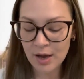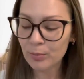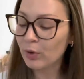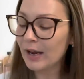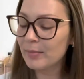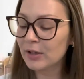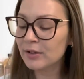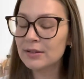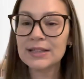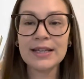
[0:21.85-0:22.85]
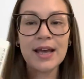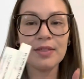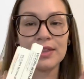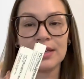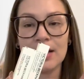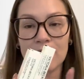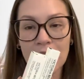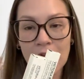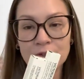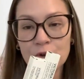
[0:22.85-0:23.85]
primarily the
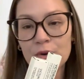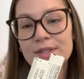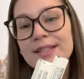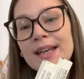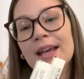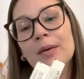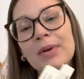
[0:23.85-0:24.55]
contour stick,